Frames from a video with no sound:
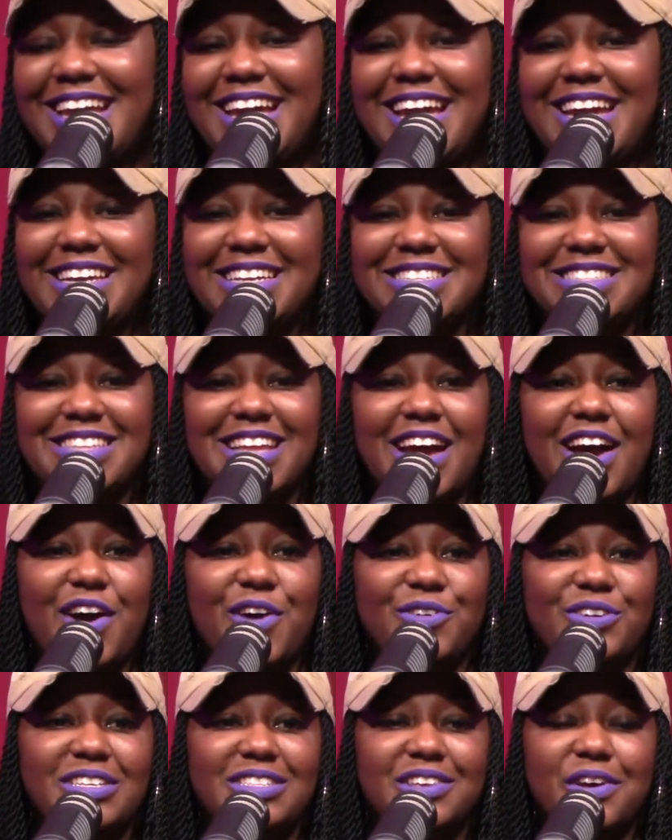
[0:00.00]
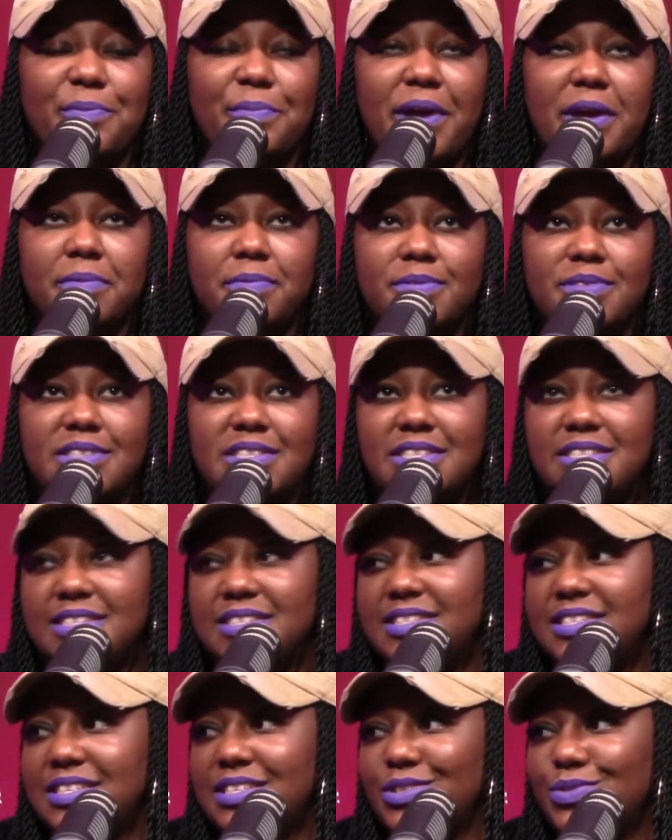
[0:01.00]
And it's not always on purpose. It
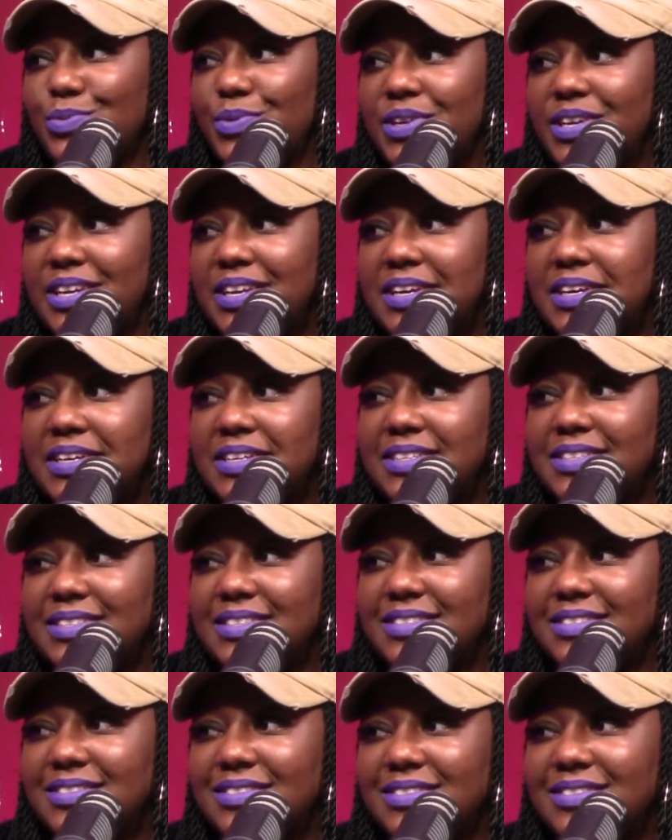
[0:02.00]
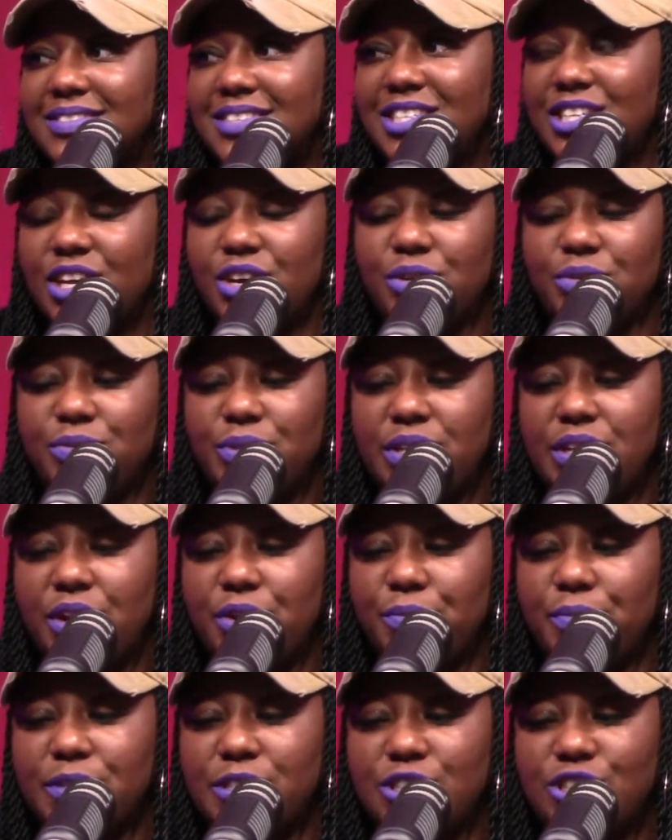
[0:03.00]
just is what it is. You know, we
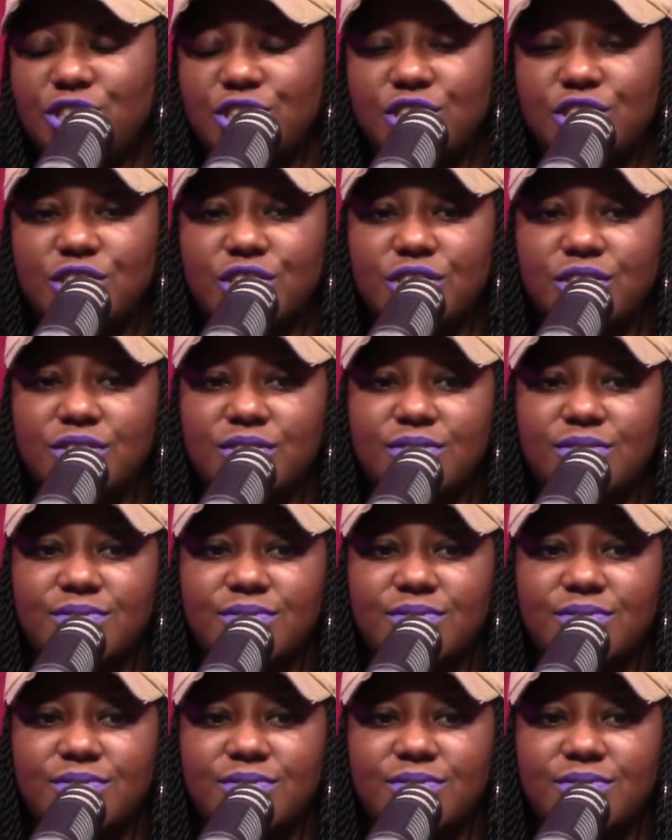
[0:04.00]
don't mature.